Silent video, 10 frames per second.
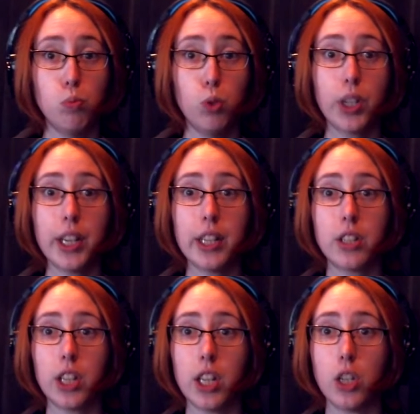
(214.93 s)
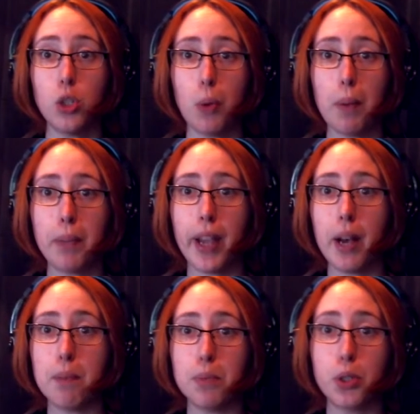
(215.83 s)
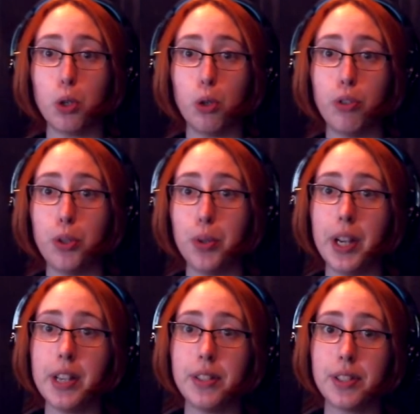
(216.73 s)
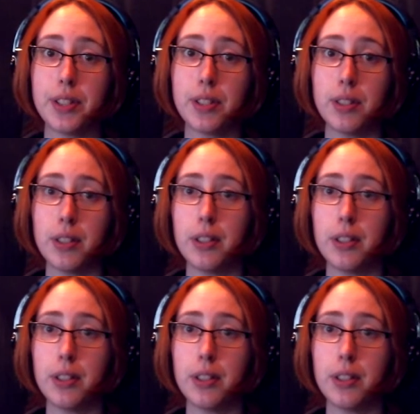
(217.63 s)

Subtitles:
looking to get a new webcam, so if you guys